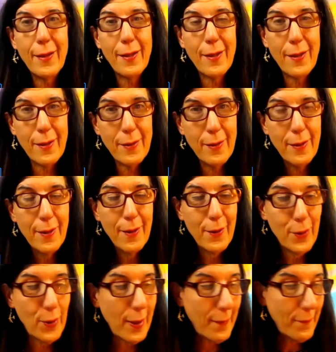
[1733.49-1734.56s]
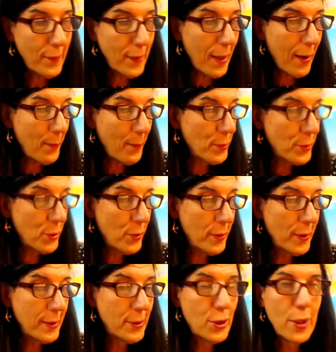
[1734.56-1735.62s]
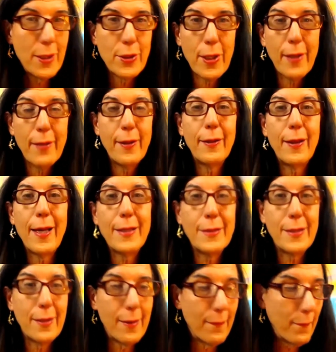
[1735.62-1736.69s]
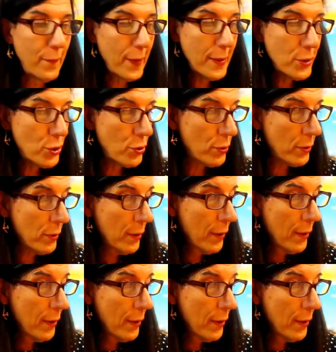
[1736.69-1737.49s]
then you have the opportunity to change. I think that's the adventure